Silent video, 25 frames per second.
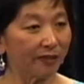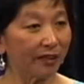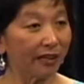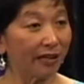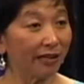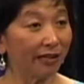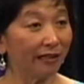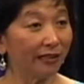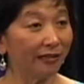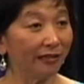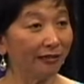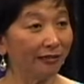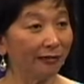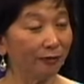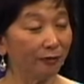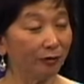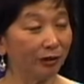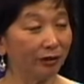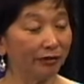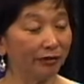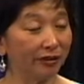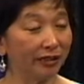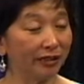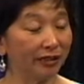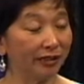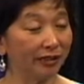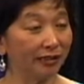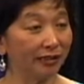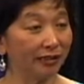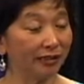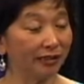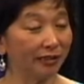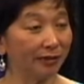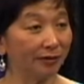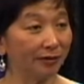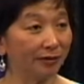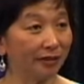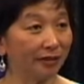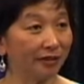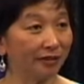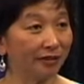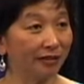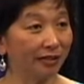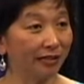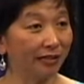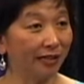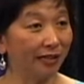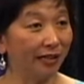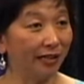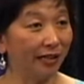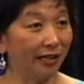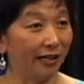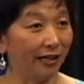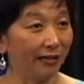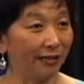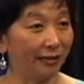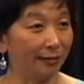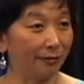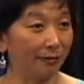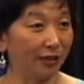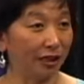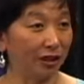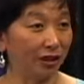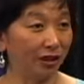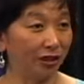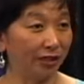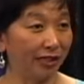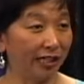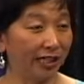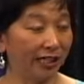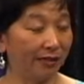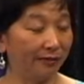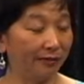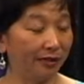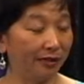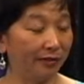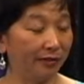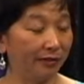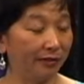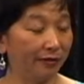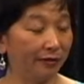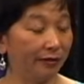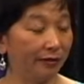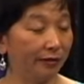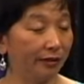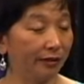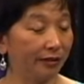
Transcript: and one of the nurses was, as a patient came in who